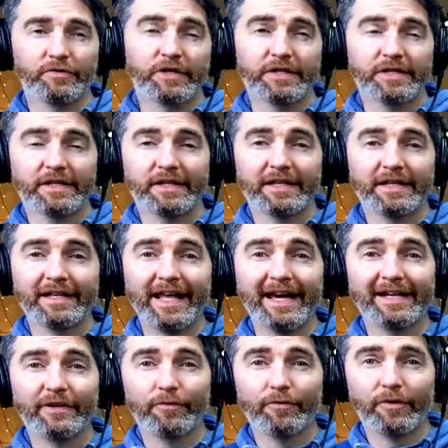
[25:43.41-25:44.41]
You just kind of let
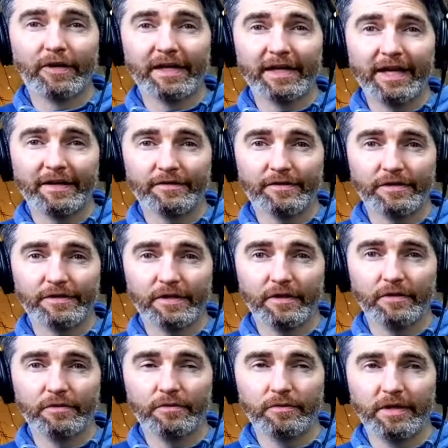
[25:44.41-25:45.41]
it ring out.
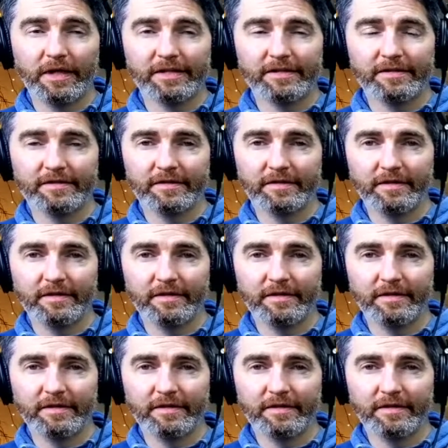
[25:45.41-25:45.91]
So it's